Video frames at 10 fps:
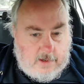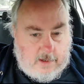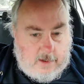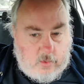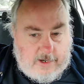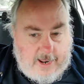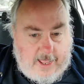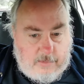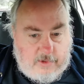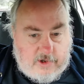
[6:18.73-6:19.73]
with an
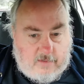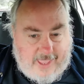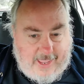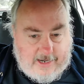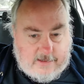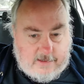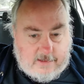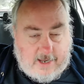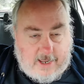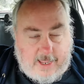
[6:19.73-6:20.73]
element of hate.
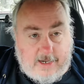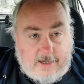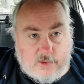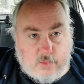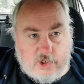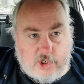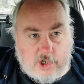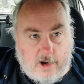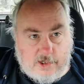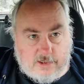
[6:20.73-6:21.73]
The hate is what
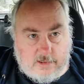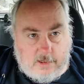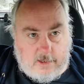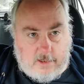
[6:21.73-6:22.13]
charges